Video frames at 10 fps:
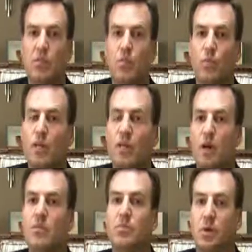We
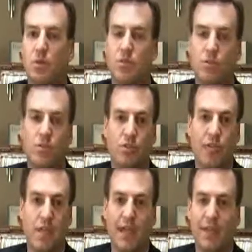love Mohs
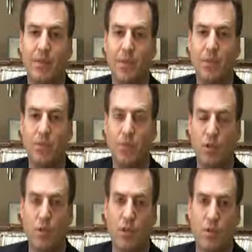surgery, and we
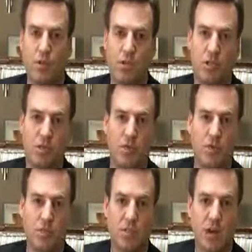really appreciate our
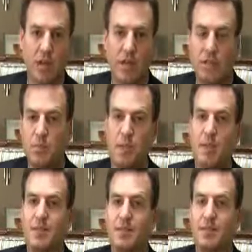Mohs colleagues
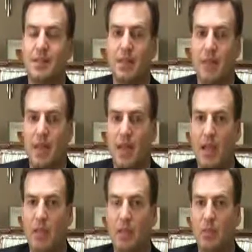because
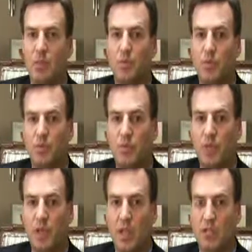they are able to remove
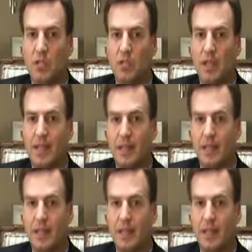the cancer and